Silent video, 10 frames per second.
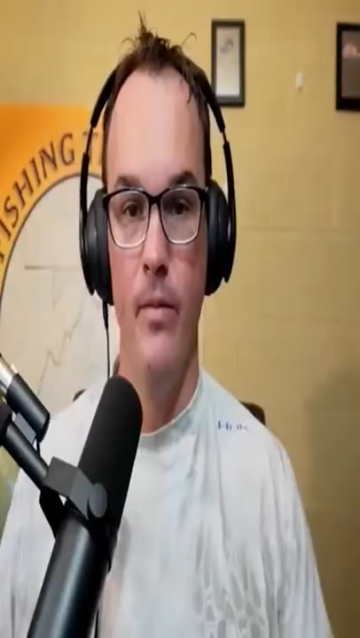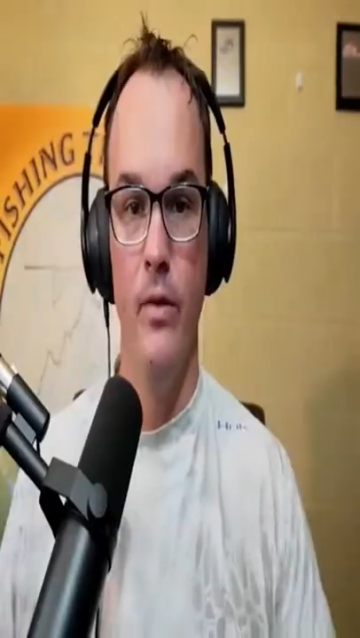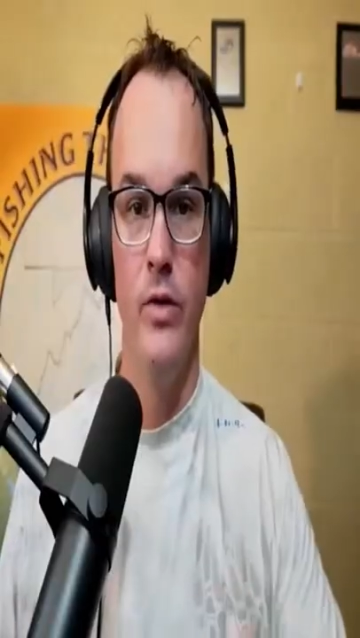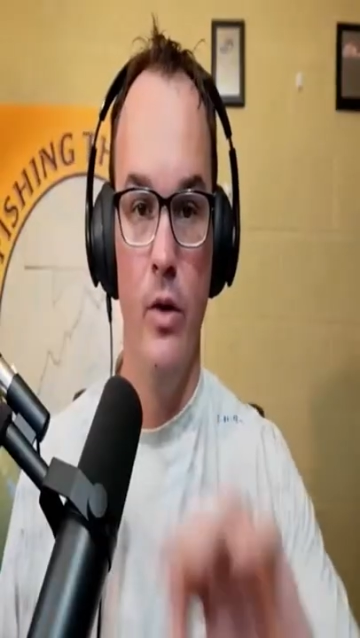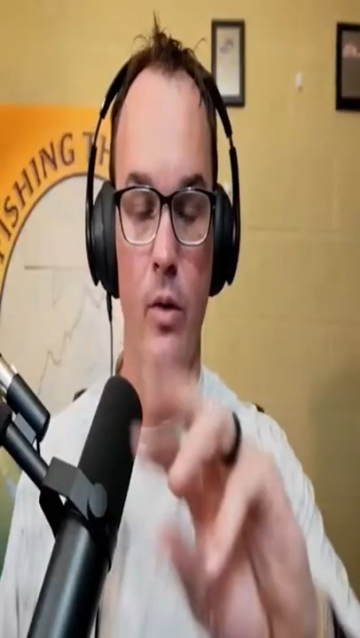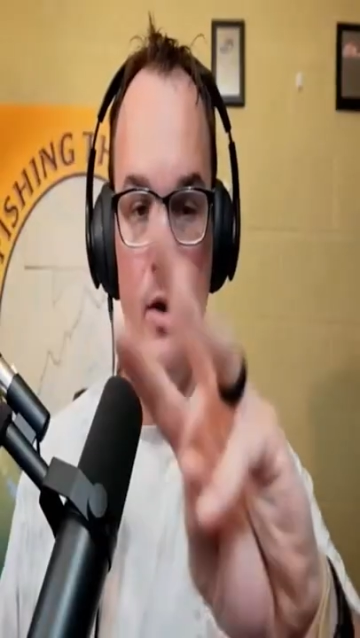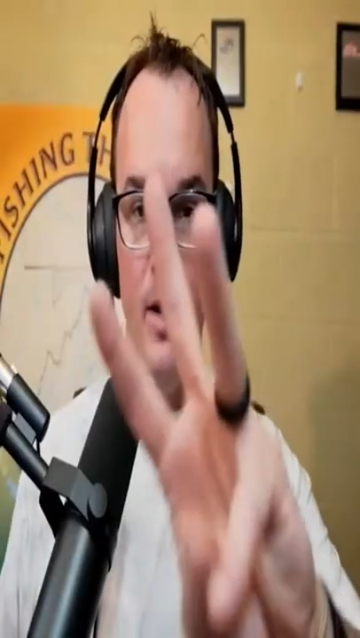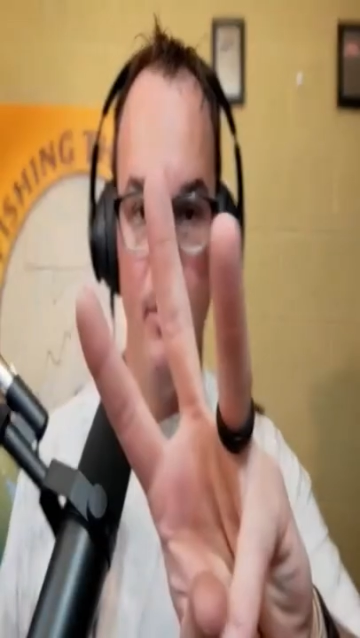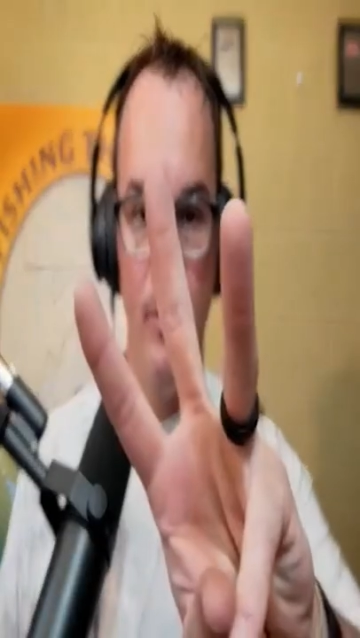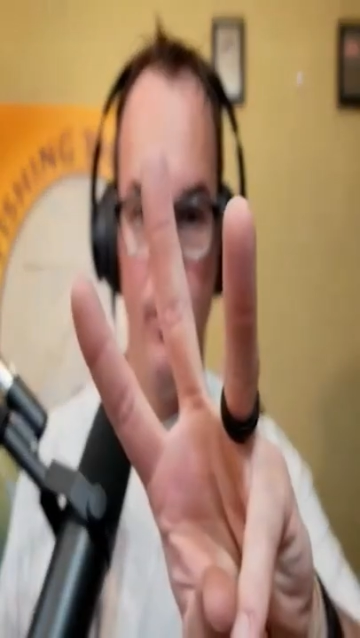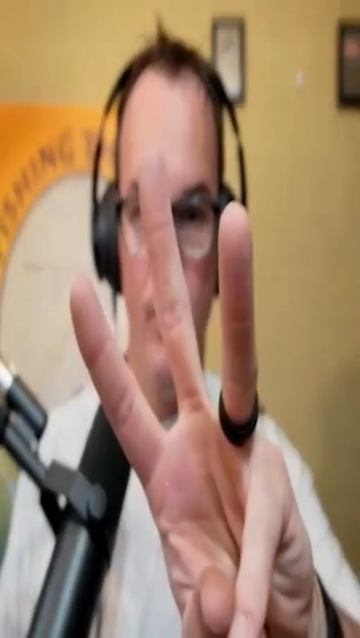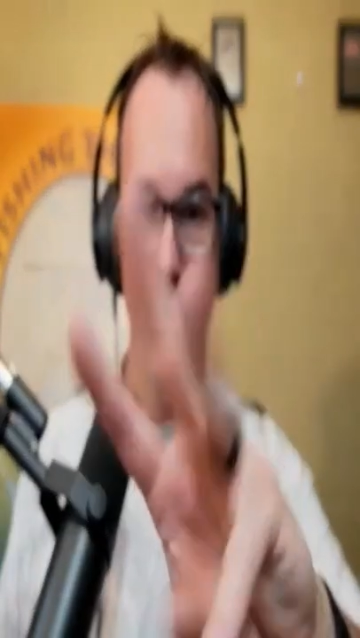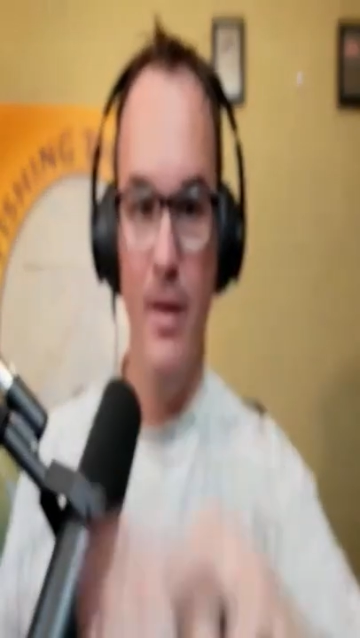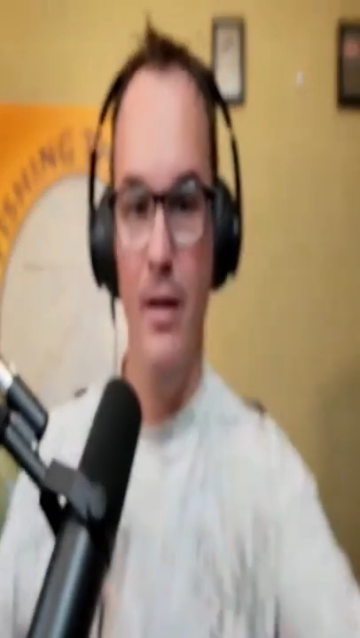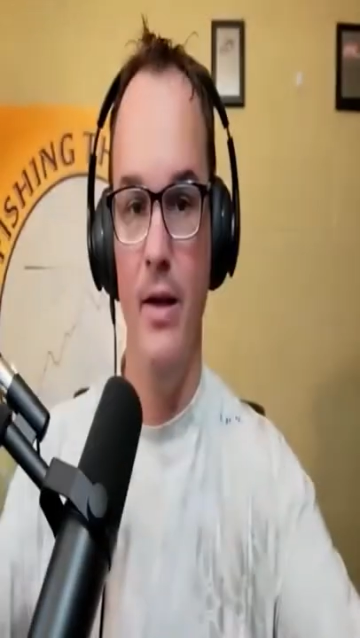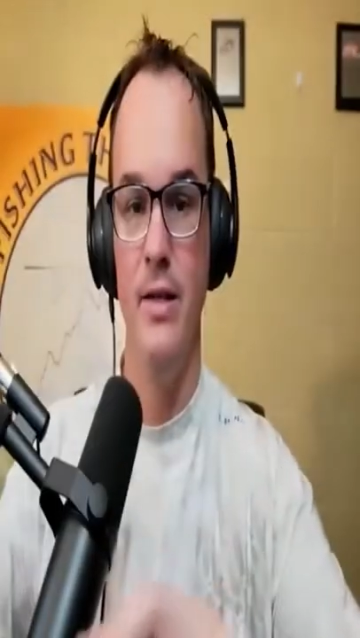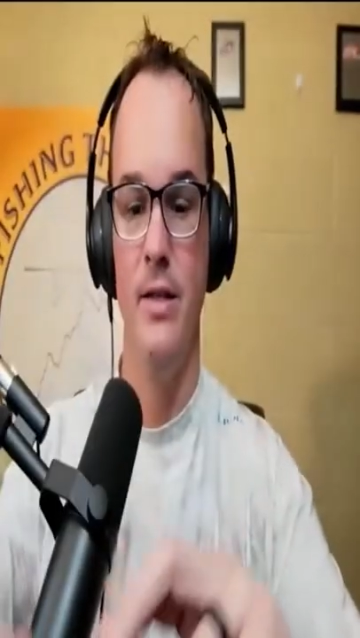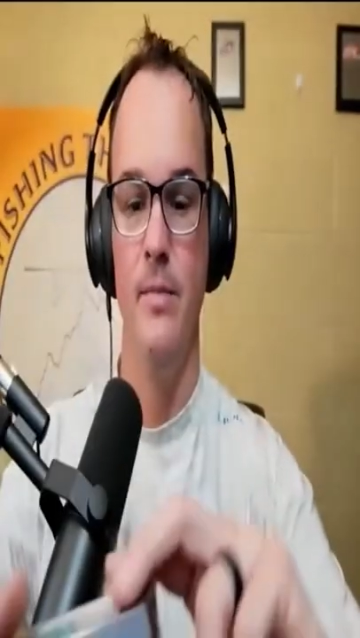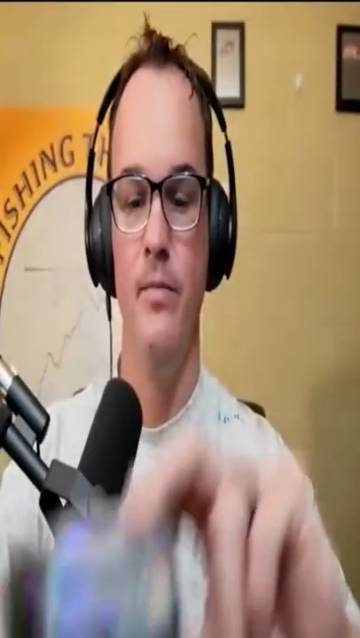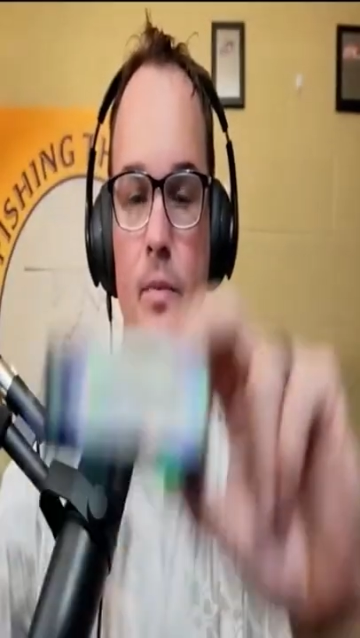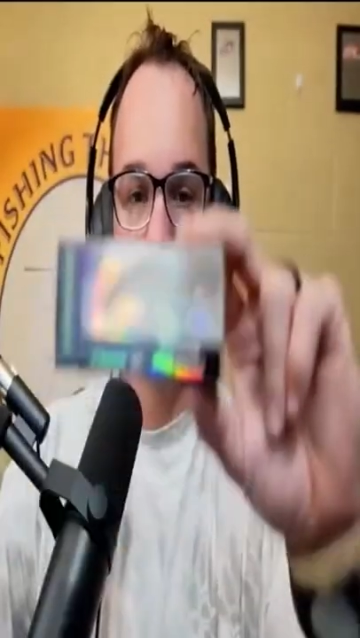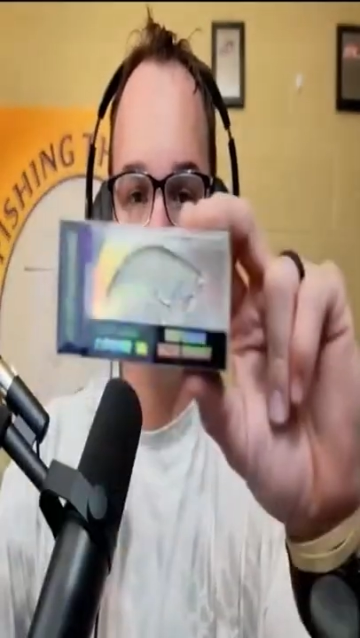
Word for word: So number 3 on my list is a